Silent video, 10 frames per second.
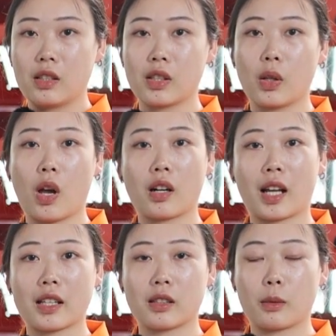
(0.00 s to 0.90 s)
so our
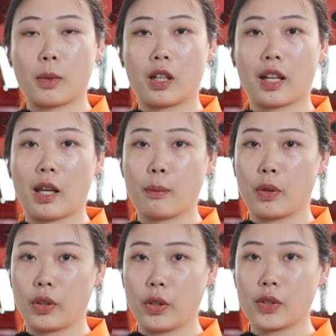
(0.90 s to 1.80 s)
customer can
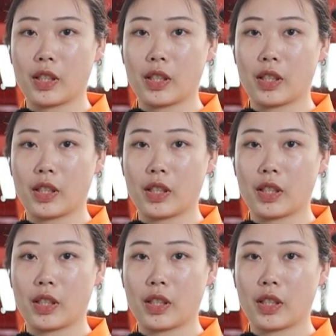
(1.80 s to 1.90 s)
produce